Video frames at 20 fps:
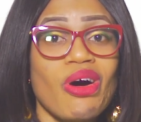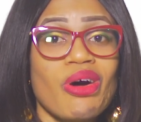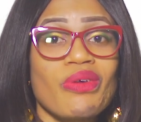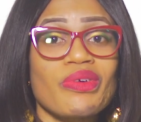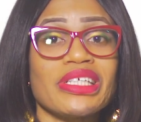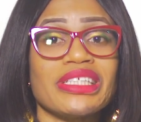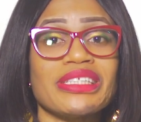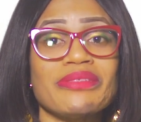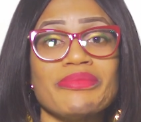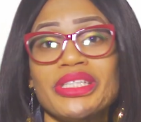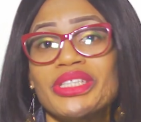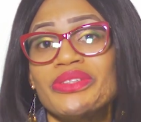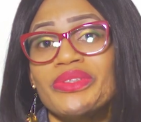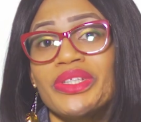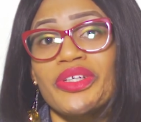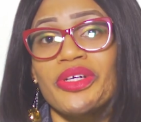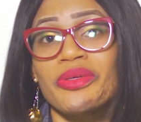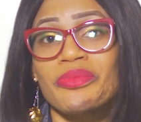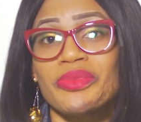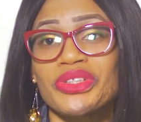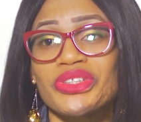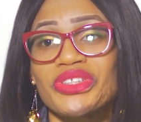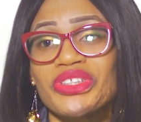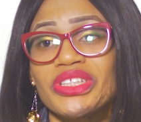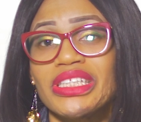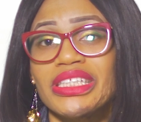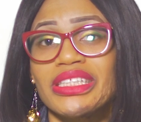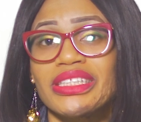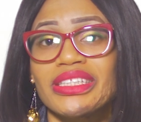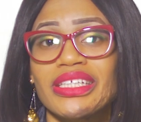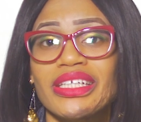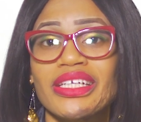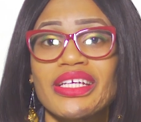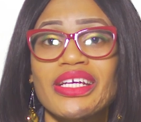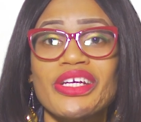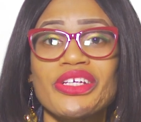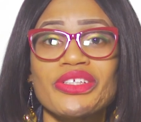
always meets with opportunity.